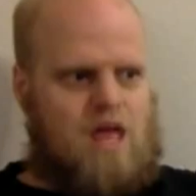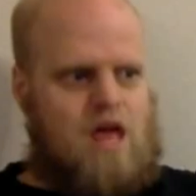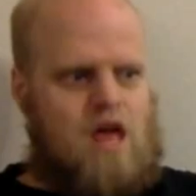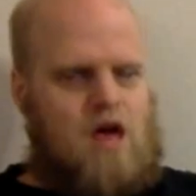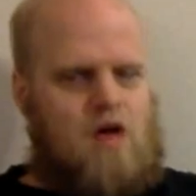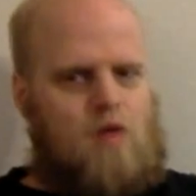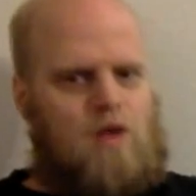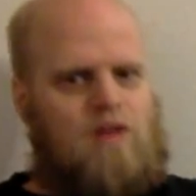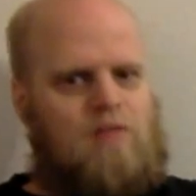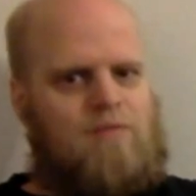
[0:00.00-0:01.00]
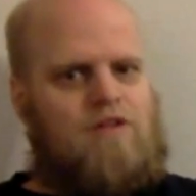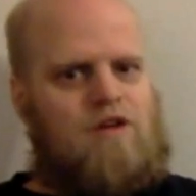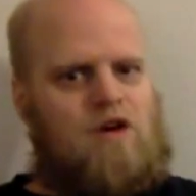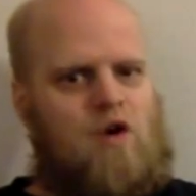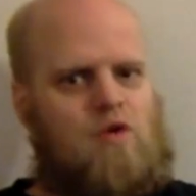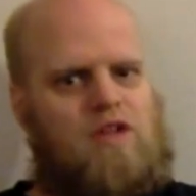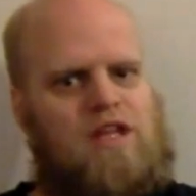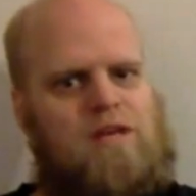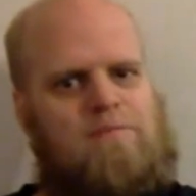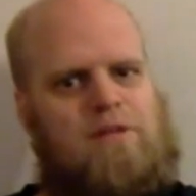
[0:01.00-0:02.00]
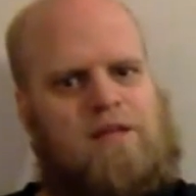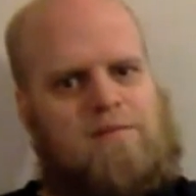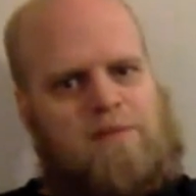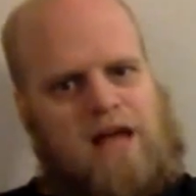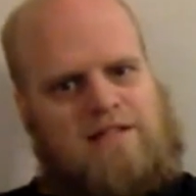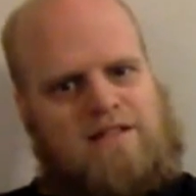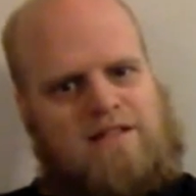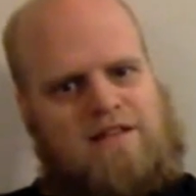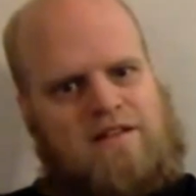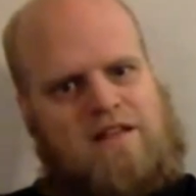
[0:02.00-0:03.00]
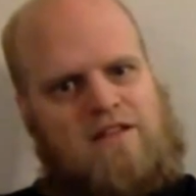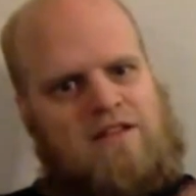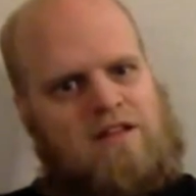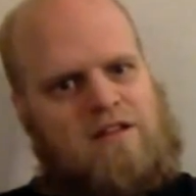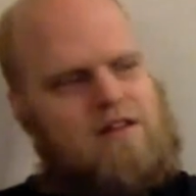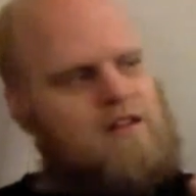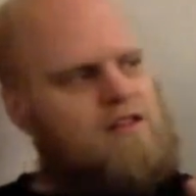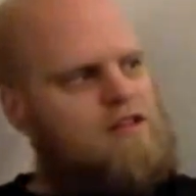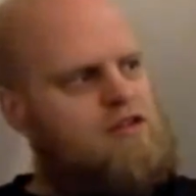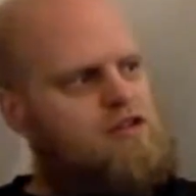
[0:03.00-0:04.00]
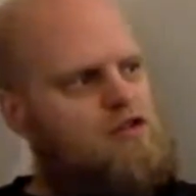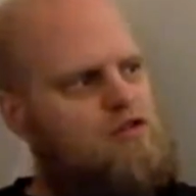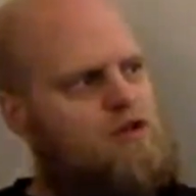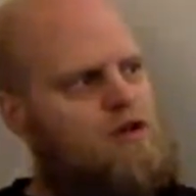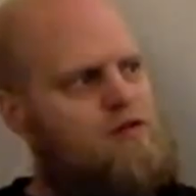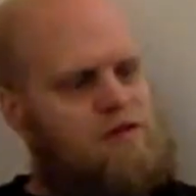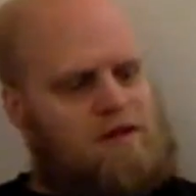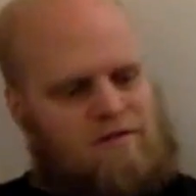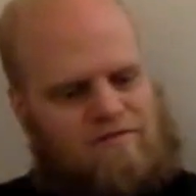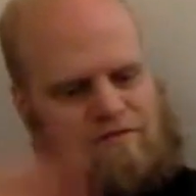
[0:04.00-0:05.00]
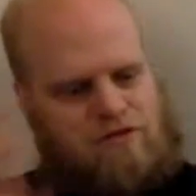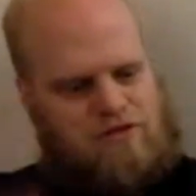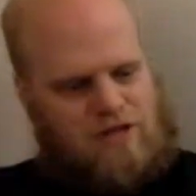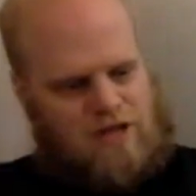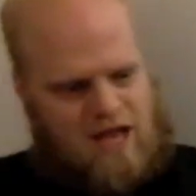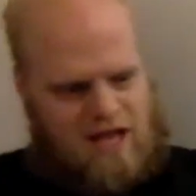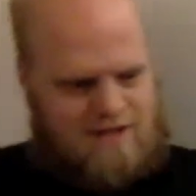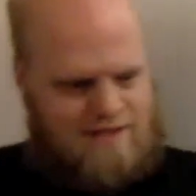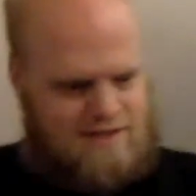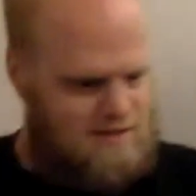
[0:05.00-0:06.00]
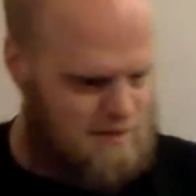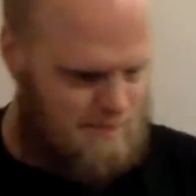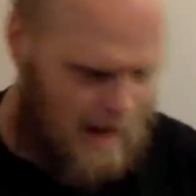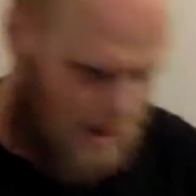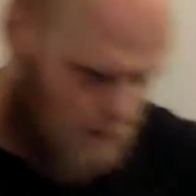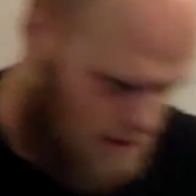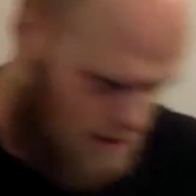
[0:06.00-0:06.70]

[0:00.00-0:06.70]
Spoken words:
Well, only Billy Batson in the new version has the power. And